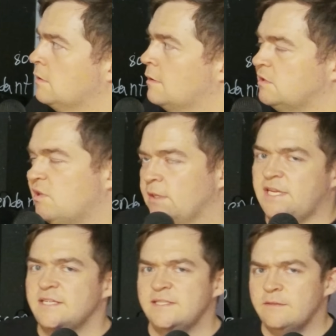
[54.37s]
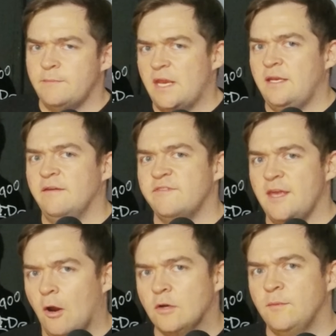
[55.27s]
So I tested many of the
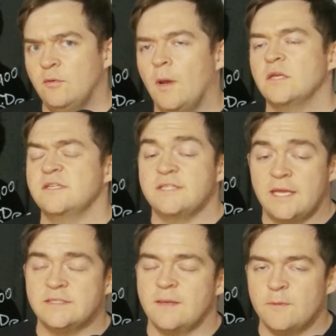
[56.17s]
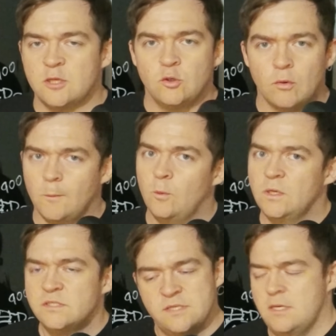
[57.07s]
hard mode bosses and some of the normal
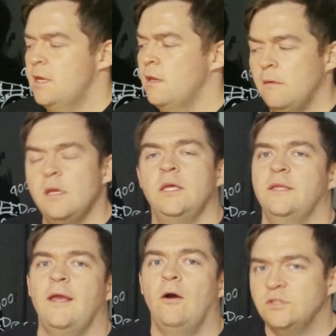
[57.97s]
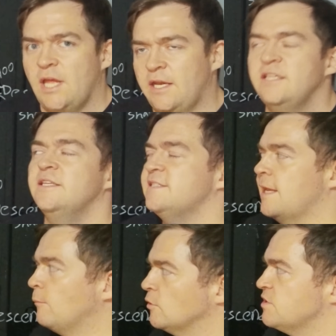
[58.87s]
ones. They all netted the
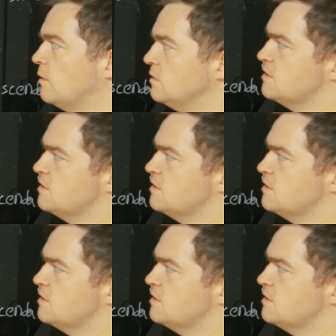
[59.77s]
same result.